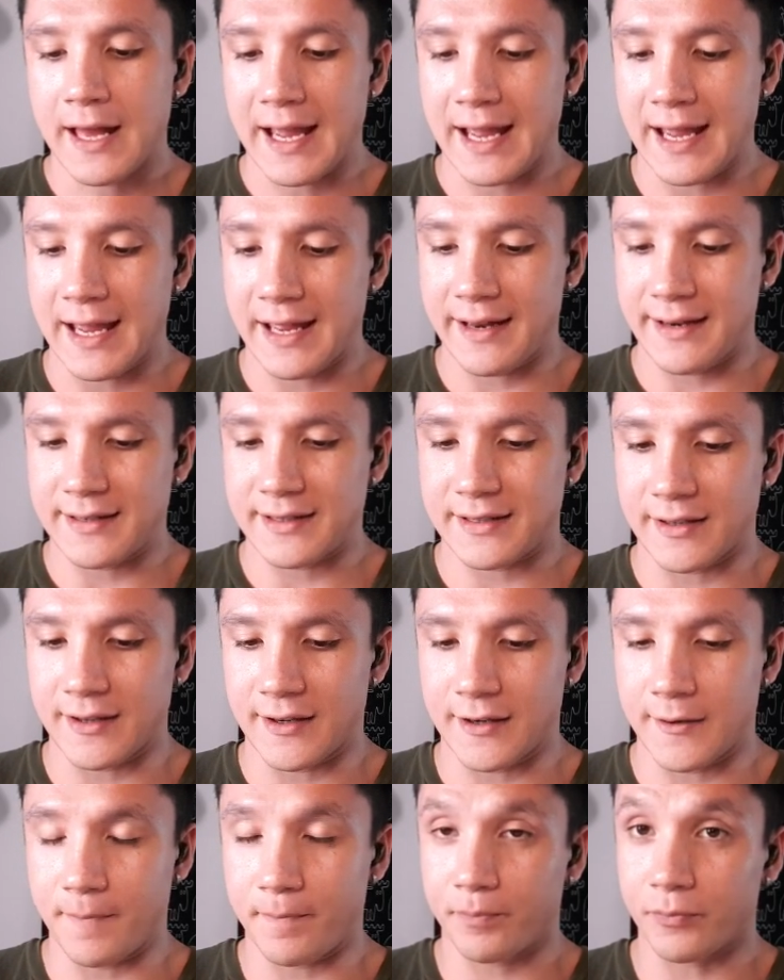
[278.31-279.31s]
and
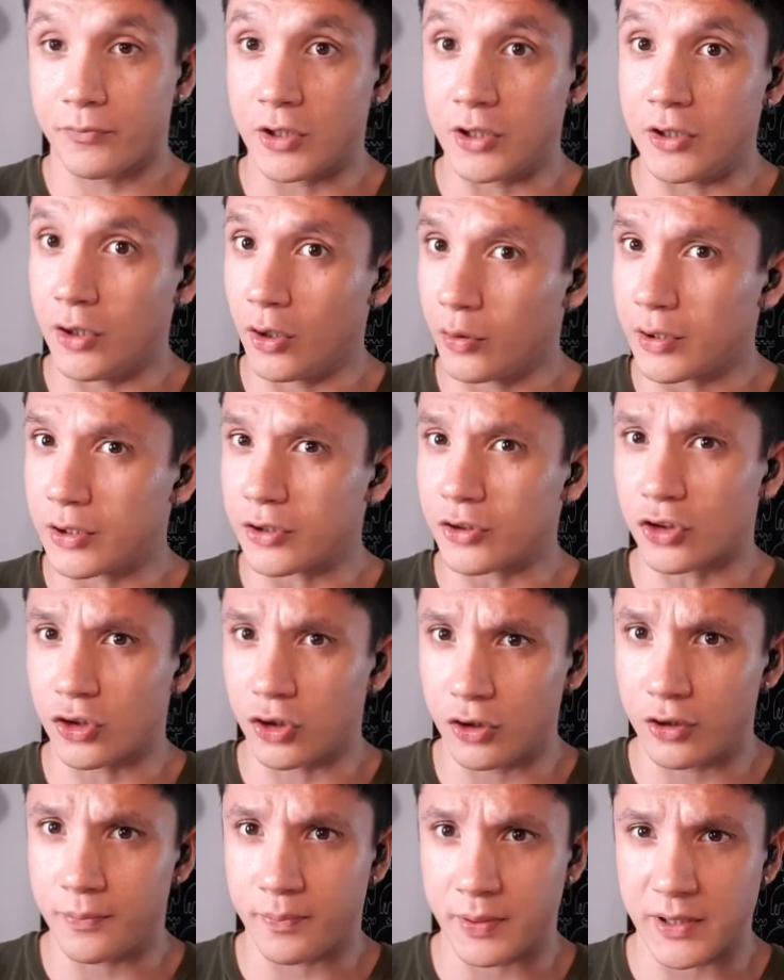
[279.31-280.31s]
the Nodens
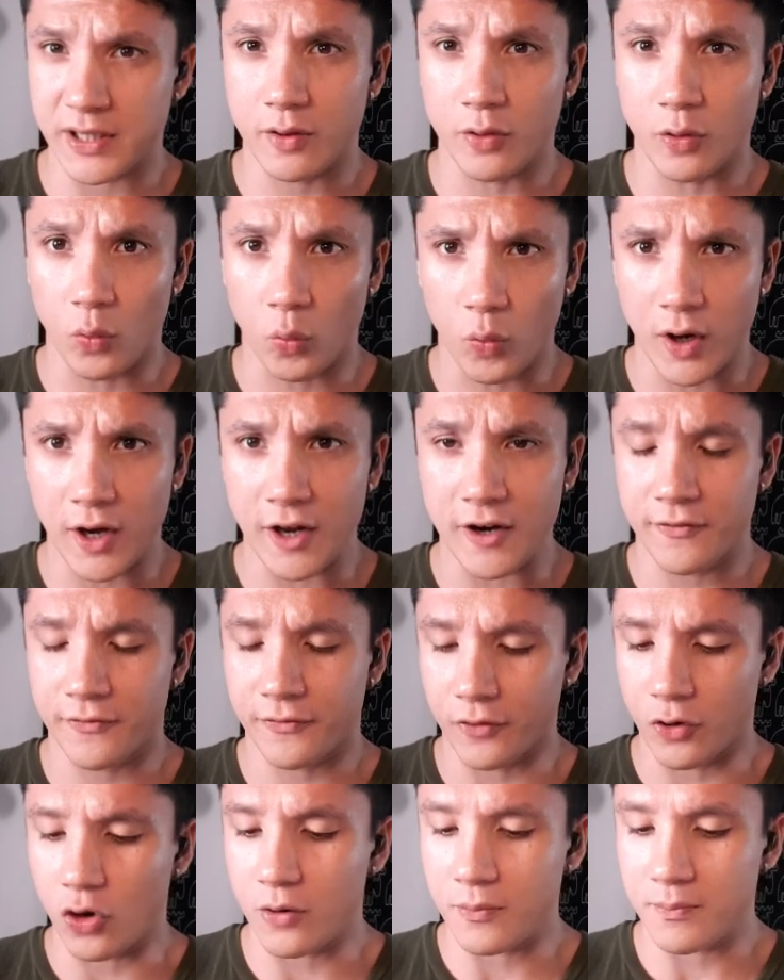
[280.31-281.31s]
could be the one
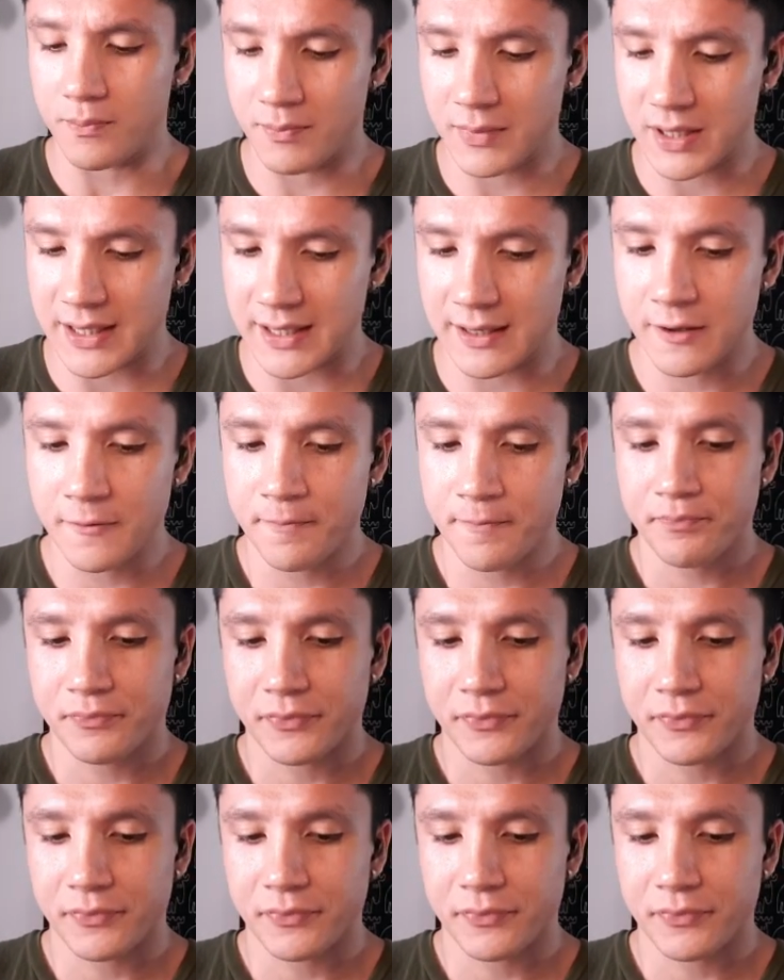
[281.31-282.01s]
for me.